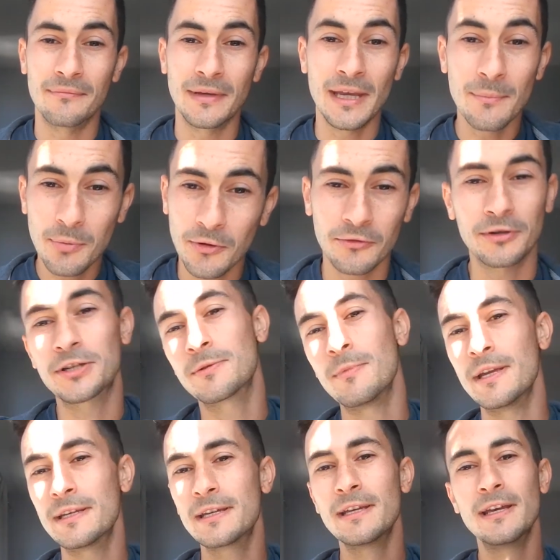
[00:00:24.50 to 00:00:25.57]
in Port
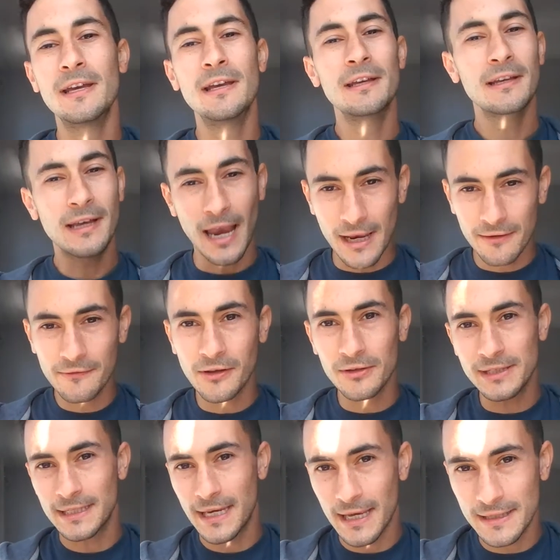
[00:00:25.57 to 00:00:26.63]
Richmond, kind of
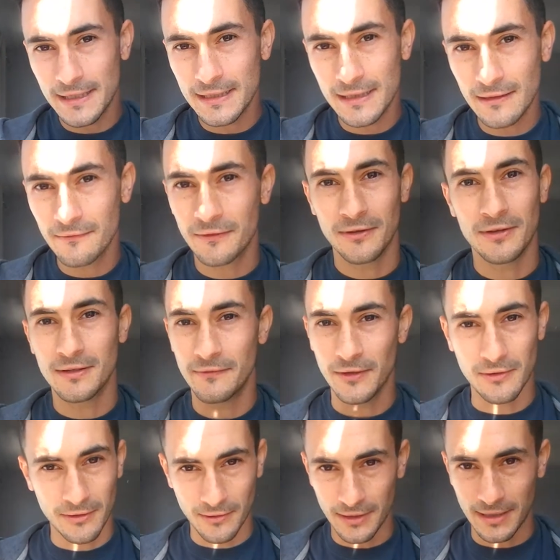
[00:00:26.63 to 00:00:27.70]
close to Kensington, for those of you
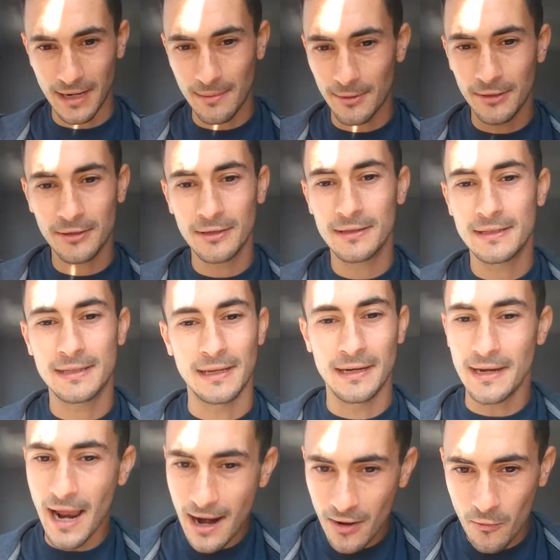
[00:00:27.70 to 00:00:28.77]
who know the neighborhoods.
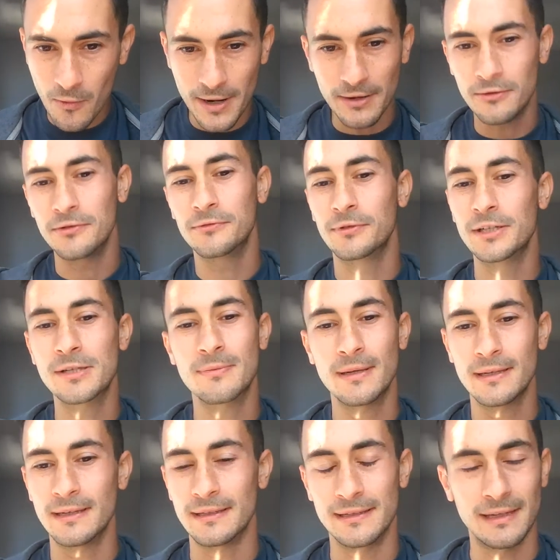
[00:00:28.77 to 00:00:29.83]
Not quite Old
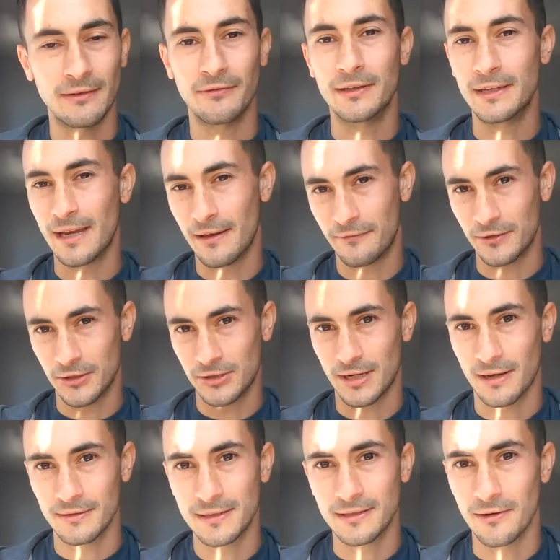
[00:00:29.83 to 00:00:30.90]
Richmond and definitely not
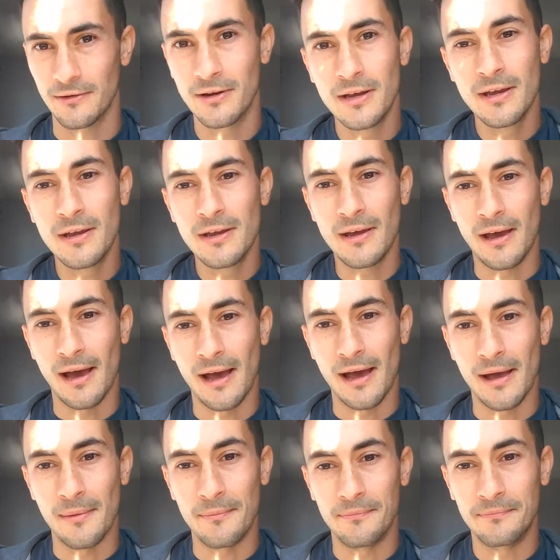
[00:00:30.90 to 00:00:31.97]
Fishtown. So
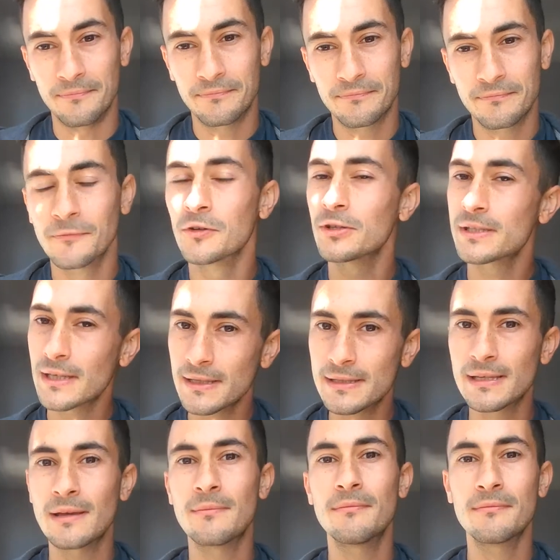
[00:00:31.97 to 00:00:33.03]
real estate
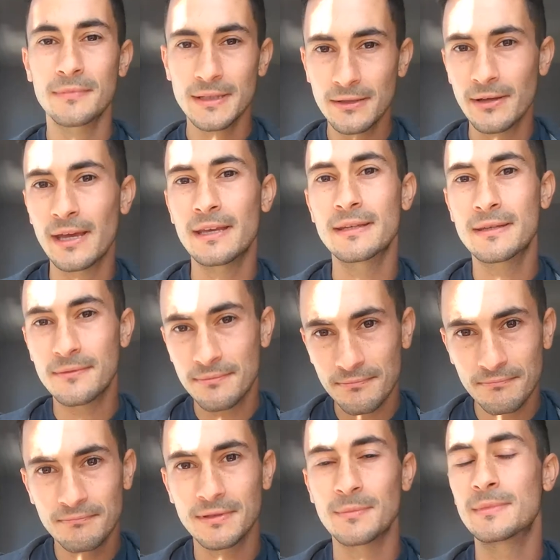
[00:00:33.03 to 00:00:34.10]
still has
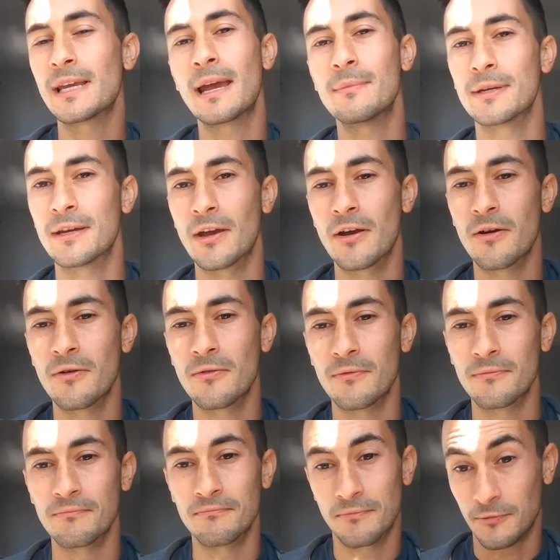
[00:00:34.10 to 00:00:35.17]
some time to
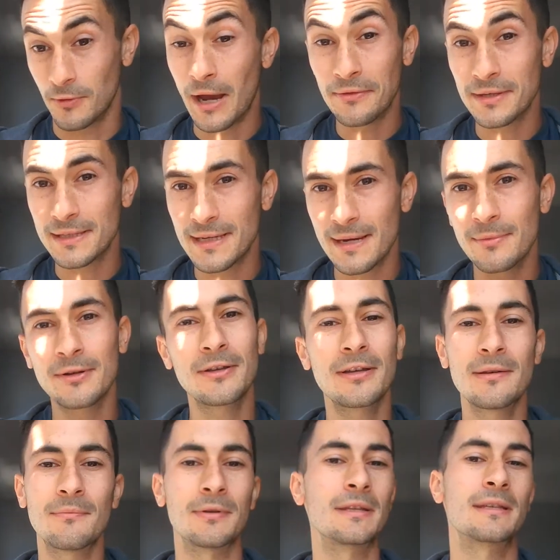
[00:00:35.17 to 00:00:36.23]
go throughout this
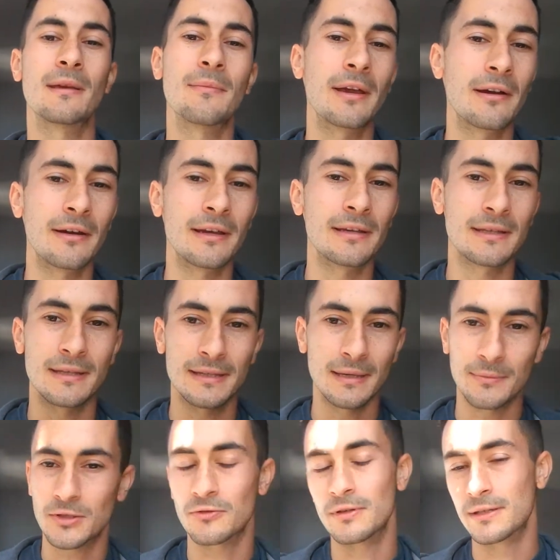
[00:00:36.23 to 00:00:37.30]
neighborhood, but some areas and
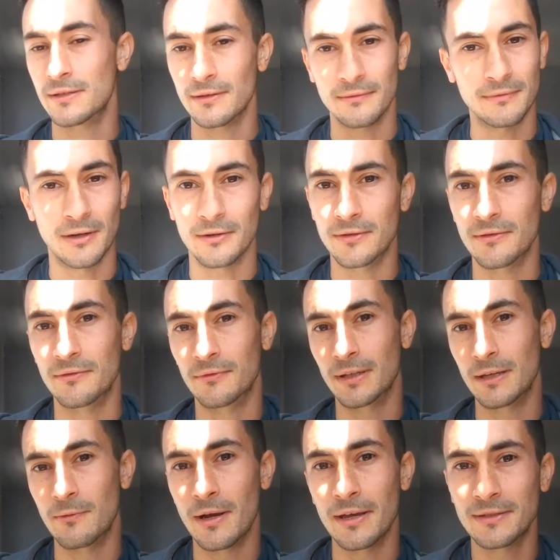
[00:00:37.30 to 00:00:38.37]
some streets are doing
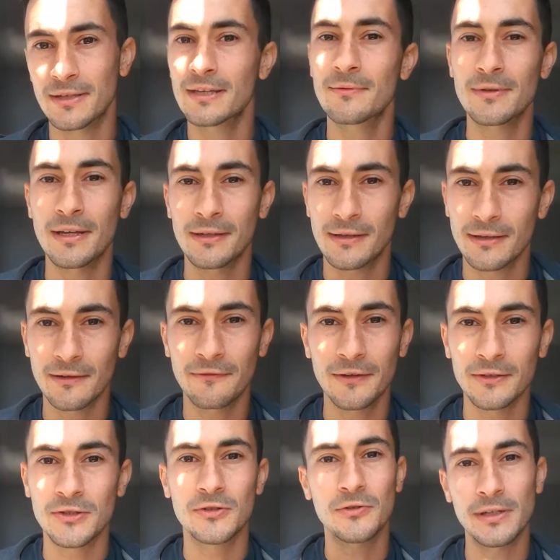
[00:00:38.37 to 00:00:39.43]
really well. So this was on
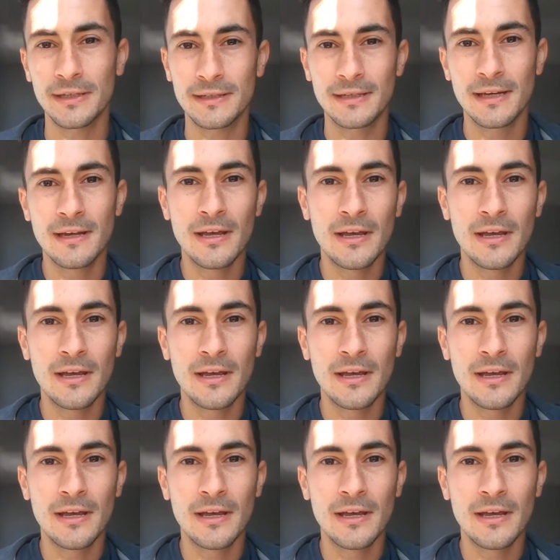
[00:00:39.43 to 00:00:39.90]
Clearfield Street,